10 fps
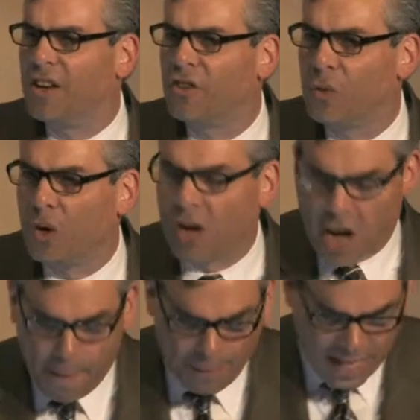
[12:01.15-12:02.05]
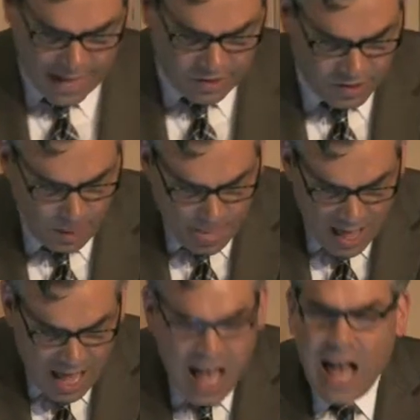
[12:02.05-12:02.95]
industrial complex?
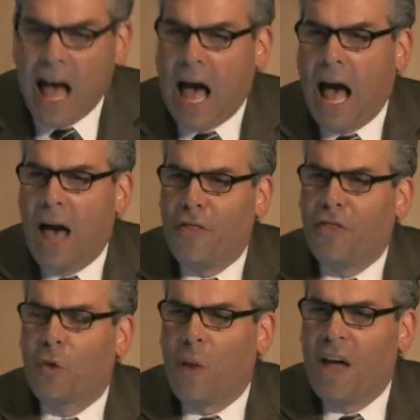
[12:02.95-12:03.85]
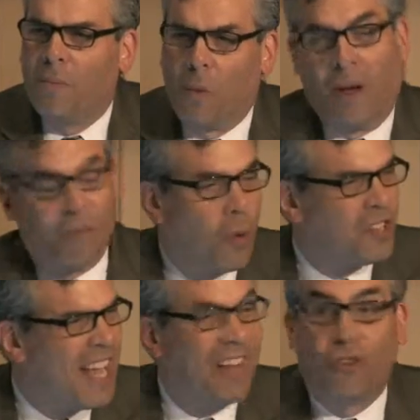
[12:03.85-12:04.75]
I think of course
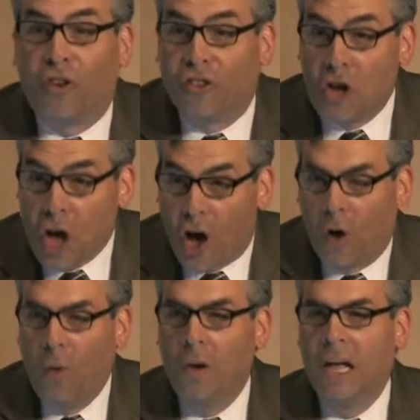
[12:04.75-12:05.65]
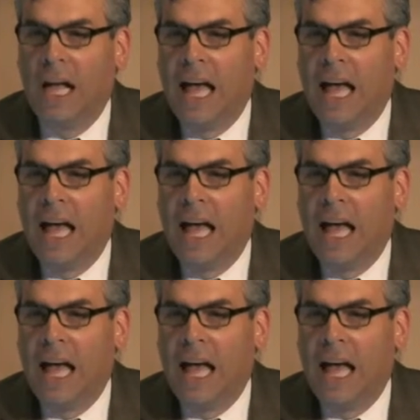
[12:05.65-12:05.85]
the answer is no,